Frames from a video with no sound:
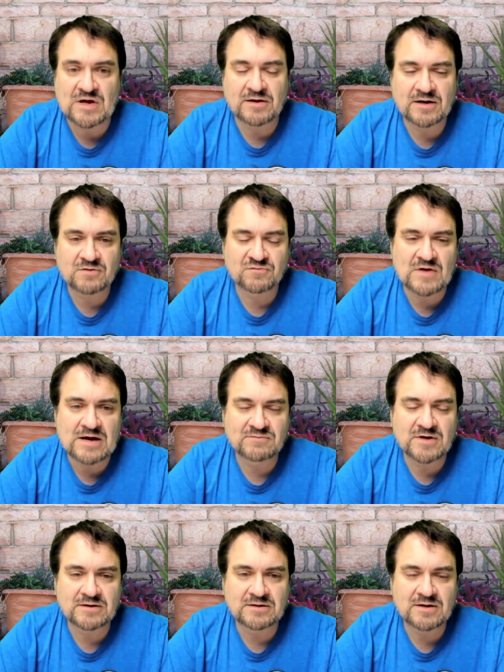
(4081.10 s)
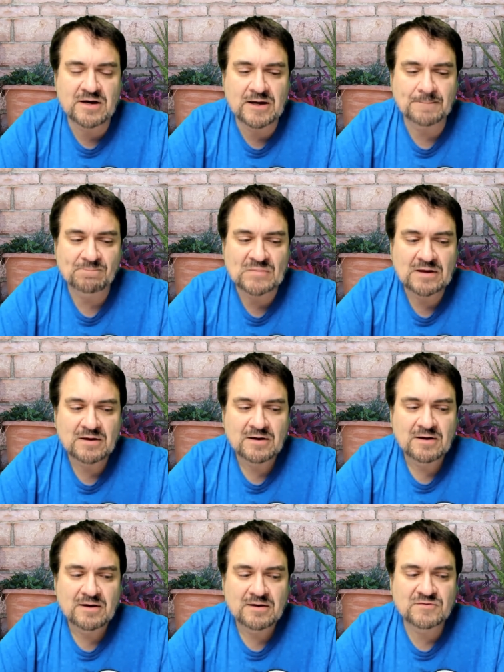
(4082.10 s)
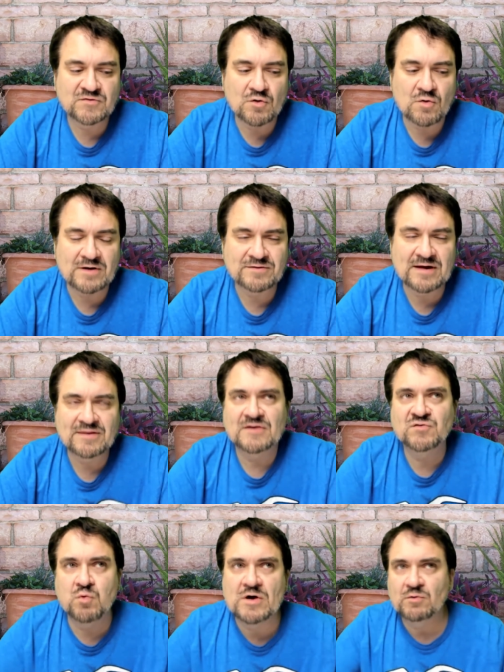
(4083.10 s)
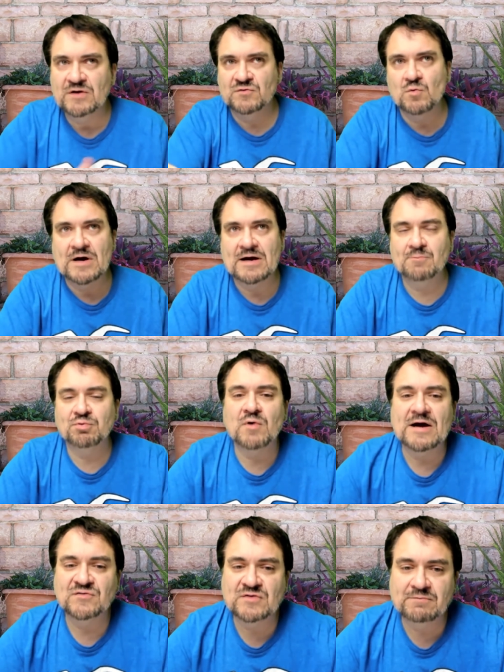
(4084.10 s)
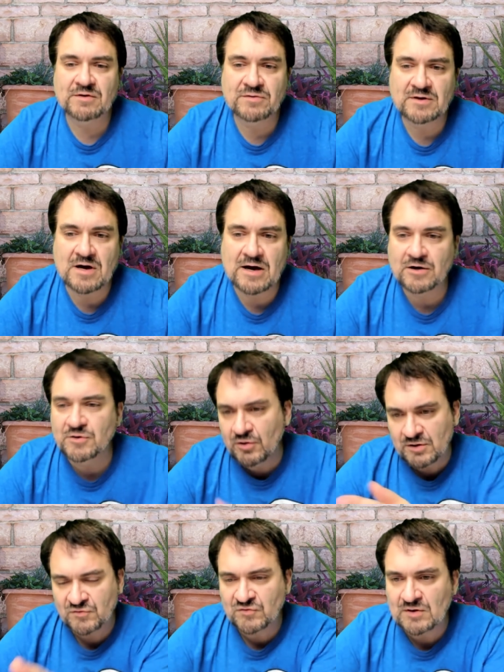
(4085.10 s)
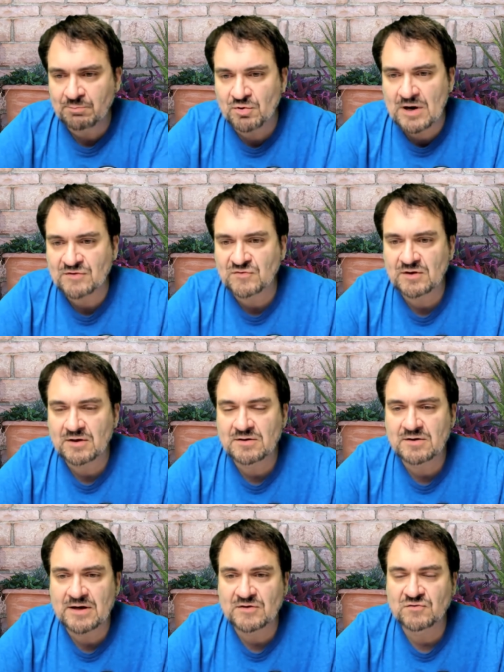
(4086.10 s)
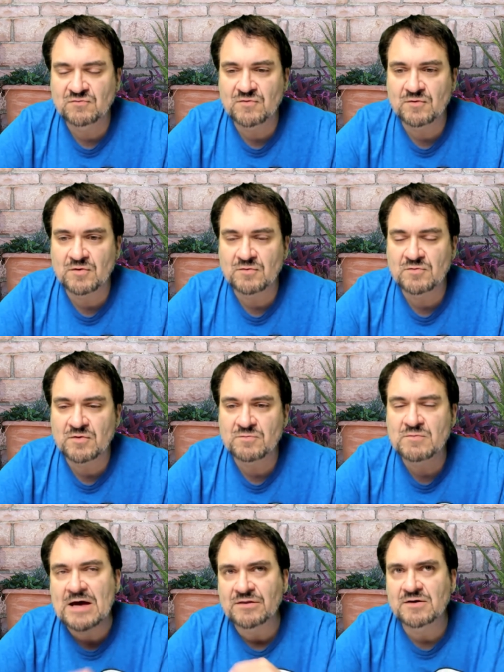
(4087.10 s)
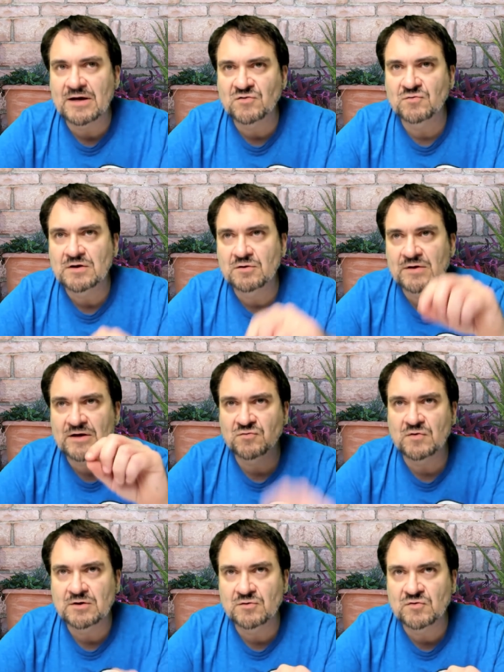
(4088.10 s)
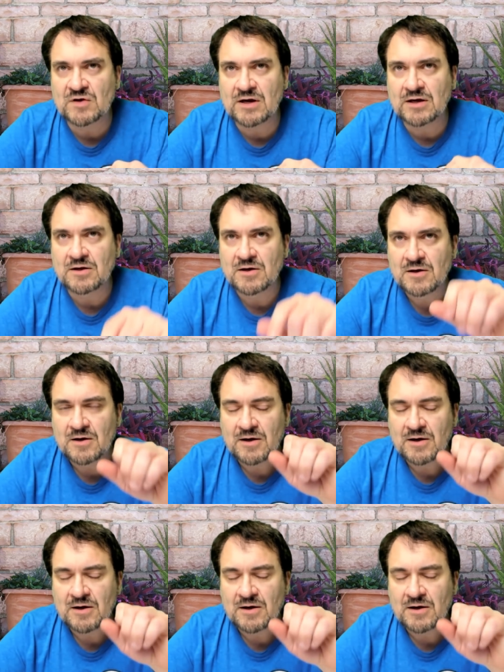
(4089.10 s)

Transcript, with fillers: sell it at 5.99 so th- that's one reason why I price everything higher. You're going to see pricing in the next, uh, not the next video. The next video is a,